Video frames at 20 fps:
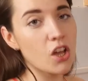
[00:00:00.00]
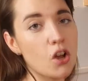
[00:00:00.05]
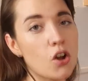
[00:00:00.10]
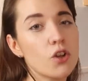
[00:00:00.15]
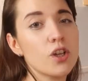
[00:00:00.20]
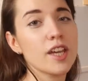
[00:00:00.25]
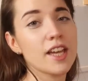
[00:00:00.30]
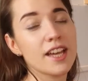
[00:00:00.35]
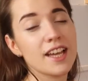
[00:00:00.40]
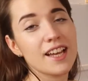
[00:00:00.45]

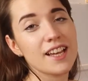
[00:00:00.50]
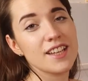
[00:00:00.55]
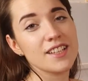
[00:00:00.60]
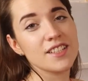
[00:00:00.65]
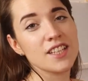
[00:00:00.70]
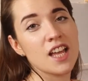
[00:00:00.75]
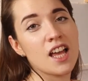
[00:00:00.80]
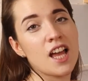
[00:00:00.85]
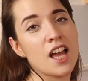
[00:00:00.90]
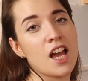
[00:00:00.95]
Okay
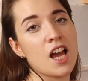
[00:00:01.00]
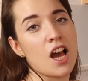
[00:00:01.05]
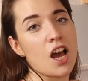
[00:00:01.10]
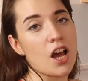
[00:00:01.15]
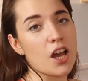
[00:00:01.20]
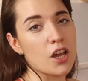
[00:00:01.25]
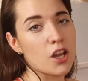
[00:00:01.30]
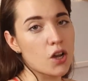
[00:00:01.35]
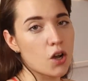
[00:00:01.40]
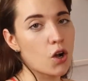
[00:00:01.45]
guys,
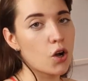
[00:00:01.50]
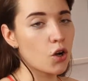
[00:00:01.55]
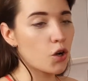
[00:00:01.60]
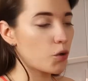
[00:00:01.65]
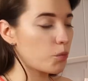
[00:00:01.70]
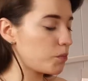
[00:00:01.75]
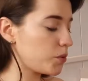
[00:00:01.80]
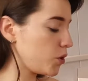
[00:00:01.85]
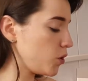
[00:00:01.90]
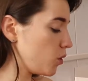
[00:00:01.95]
I
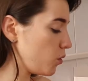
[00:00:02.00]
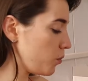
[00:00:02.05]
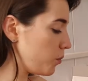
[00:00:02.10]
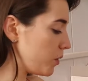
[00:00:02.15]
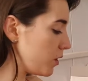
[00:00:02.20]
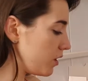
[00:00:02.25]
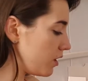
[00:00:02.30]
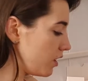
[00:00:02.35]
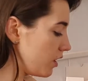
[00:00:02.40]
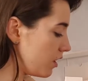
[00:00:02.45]
hope you
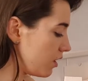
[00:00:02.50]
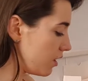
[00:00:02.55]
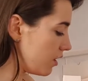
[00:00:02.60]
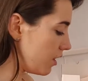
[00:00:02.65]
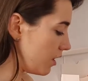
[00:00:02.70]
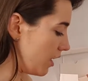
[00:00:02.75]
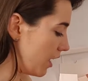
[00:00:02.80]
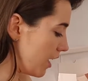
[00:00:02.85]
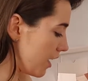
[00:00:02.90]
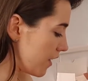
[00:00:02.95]
will
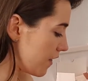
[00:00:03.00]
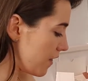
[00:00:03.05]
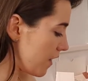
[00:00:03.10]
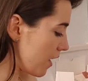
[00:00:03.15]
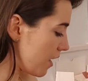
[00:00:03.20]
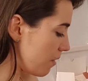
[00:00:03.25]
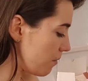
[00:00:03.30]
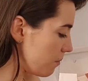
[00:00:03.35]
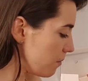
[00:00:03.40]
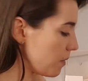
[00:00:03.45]
like
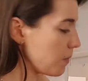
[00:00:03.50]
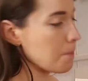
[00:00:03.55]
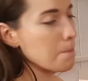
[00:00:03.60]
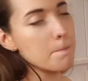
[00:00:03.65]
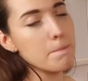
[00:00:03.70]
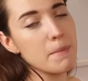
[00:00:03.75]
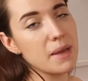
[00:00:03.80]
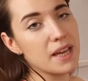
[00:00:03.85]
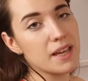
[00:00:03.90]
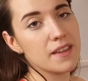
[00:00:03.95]
them,
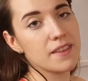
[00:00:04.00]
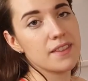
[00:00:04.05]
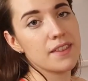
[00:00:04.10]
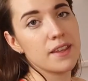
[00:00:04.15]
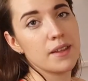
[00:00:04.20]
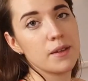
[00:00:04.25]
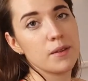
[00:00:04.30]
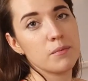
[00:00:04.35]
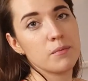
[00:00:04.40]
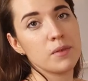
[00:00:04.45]
make
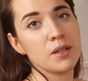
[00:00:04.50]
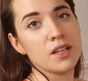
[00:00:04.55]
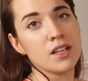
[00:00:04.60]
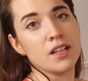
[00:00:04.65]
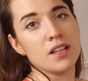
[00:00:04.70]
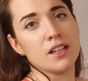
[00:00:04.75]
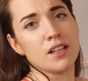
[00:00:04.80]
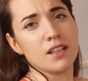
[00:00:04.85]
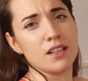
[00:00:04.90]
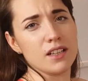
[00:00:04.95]
them,
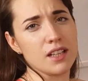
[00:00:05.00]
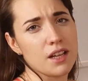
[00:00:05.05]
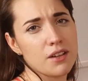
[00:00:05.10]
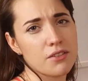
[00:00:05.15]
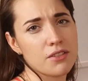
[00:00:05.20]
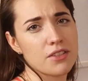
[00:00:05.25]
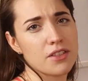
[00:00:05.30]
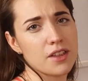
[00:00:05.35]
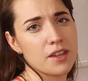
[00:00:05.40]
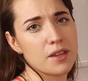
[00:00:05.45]

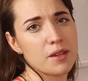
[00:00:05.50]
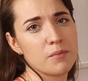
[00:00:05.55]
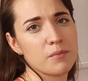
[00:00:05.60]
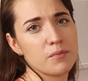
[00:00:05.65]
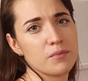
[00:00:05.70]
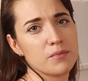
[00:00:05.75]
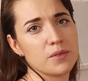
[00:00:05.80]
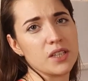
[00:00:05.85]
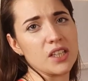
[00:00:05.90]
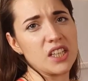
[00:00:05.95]
love
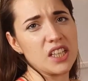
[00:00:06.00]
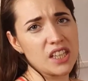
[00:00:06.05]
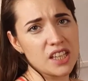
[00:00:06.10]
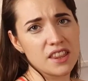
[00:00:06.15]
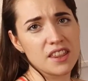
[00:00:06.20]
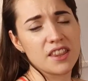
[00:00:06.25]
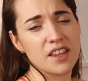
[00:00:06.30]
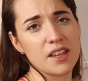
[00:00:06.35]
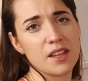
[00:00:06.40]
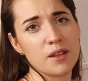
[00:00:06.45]
them,
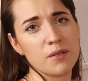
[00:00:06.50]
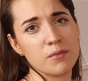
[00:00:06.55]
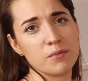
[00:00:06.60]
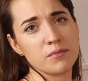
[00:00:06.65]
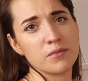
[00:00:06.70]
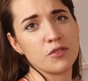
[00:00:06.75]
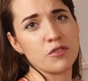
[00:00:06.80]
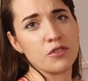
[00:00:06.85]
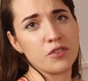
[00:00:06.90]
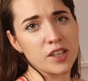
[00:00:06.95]
eat
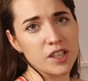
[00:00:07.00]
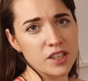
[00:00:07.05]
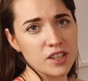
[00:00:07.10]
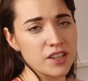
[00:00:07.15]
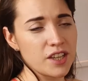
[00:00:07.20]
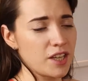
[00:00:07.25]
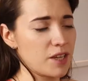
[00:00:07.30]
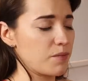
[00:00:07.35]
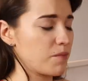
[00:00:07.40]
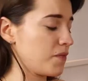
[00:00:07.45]
them, feel
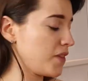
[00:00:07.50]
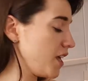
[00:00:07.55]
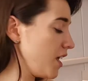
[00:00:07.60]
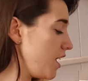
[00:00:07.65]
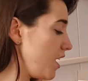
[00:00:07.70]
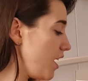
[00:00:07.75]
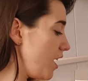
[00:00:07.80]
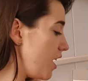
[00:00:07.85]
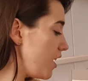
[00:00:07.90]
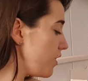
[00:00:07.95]
them.
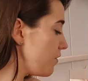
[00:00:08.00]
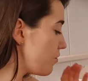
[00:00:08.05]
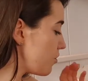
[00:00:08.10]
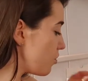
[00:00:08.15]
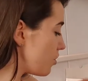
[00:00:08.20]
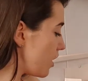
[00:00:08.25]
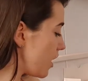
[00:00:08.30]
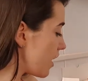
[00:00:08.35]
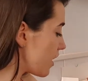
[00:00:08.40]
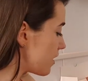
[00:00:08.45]
And if
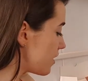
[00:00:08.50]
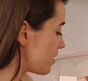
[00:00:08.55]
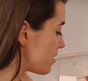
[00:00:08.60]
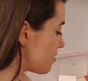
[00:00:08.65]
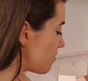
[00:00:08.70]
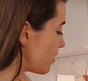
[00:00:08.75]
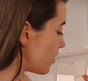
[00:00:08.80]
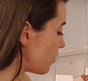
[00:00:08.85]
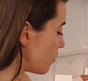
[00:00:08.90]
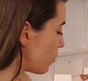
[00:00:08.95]
you like
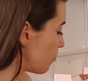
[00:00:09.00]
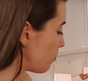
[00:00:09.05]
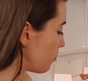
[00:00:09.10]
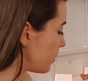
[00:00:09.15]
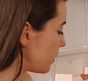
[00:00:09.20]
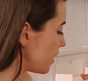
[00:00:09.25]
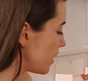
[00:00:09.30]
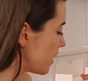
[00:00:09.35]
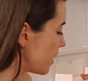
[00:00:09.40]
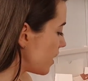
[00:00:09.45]
this video,
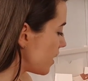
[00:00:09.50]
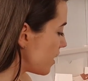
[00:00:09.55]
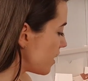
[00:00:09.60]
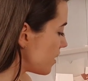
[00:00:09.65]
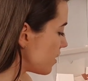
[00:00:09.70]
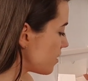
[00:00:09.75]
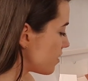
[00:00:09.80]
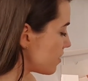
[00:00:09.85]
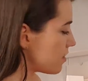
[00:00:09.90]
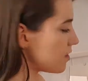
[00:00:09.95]

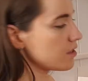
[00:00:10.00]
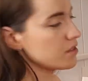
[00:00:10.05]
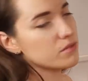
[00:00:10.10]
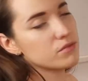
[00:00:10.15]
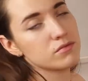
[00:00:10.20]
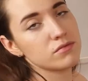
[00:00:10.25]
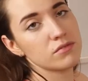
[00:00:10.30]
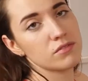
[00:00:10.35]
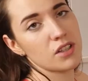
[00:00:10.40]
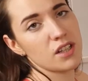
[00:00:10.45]
please
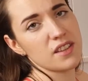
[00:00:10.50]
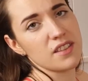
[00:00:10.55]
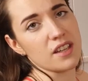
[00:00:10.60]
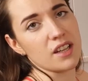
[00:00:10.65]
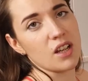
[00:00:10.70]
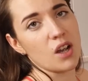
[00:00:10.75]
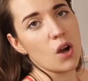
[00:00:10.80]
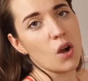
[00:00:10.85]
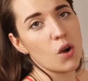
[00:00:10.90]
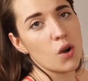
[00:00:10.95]
write the
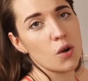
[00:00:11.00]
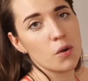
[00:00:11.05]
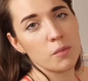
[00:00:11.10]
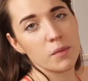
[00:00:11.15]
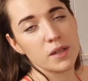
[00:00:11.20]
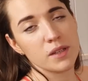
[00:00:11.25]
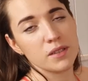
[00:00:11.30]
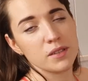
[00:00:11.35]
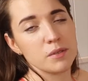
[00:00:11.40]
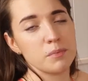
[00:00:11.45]

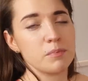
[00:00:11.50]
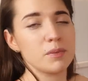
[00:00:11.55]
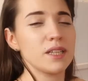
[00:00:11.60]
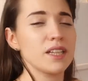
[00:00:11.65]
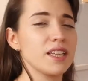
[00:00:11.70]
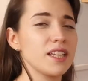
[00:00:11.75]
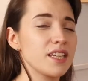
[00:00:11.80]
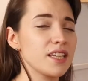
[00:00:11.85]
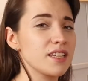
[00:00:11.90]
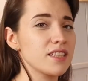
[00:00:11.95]
comment,
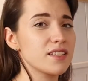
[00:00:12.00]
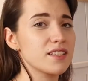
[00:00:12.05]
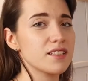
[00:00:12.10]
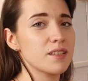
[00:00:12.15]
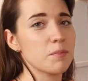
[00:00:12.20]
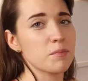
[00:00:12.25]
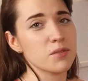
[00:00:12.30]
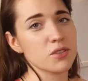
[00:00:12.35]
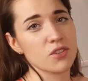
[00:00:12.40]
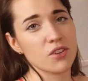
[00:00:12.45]
please
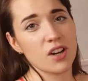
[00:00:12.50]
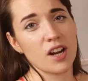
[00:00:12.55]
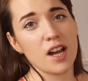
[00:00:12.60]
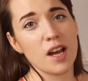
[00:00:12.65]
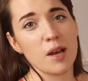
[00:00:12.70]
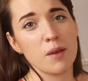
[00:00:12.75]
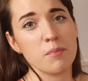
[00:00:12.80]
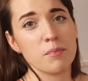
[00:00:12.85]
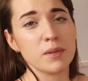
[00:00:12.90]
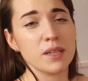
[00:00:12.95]

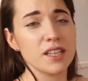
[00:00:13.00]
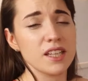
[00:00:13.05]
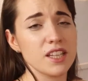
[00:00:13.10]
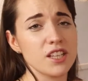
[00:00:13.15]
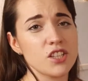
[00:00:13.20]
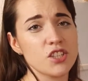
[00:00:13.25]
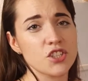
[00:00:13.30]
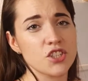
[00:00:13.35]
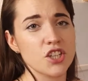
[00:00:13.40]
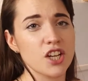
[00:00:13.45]
subscribe,
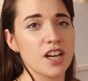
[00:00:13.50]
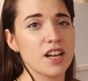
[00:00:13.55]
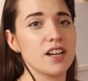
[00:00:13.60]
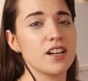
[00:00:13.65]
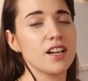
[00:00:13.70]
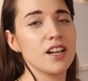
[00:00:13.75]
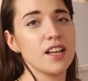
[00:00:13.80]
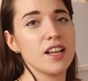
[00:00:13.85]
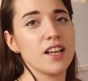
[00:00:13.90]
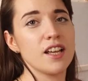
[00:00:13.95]
please
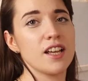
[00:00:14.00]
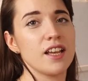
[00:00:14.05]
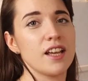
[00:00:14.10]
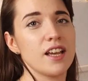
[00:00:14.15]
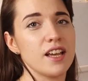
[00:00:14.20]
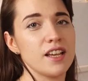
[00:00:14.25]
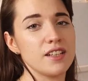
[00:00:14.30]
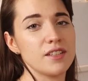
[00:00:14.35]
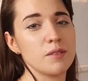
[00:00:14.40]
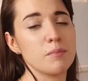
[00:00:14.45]
share,
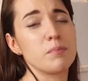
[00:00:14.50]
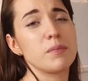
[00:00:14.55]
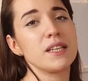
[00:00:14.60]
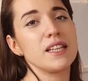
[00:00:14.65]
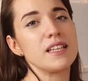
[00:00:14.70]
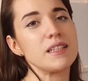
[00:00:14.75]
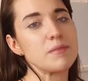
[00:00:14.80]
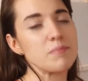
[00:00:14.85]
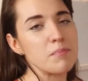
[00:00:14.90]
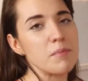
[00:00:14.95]
and
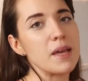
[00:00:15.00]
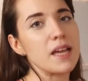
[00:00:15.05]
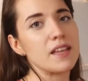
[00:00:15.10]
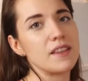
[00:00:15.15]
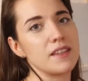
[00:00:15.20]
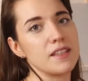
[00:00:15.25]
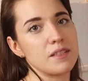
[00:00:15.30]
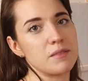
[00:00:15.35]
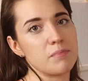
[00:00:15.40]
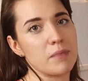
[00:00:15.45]
please
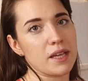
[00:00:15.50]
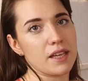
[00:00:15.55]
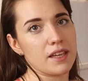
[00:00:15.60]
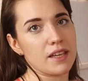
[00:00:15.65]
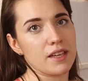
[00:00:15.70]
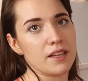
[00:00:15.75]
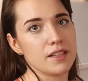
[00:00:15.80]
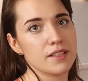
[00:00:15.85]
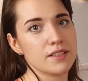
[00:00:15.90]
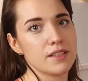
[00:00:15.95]
make these
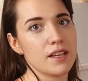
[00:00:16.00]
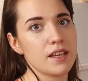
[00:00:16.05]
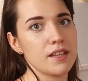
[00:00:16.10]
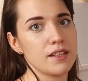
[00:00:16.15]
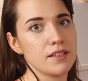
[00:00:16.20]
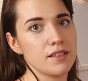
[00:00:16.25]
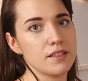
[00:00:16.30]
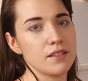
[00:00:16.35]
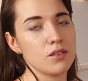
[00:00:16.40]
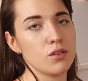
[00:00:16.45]
pancakes.
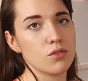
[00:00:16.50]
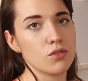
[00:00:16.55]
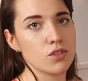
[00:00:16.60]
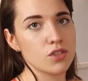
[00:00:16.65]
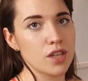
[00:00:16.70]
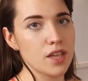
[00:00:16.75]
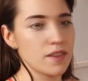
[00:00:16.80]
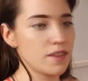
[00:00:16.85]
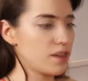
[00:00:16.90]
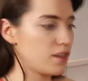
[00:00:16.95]
And don't
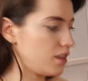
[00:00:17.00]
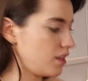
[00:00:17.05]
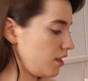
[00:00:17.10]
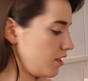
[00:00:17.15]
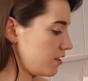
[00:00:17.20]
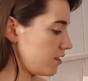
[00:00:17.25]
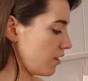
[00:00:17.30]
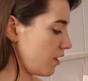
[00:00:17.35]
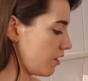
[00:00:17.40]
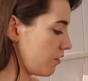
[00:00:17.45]
say that
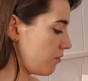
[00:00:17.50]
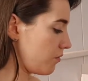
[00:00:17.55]
these are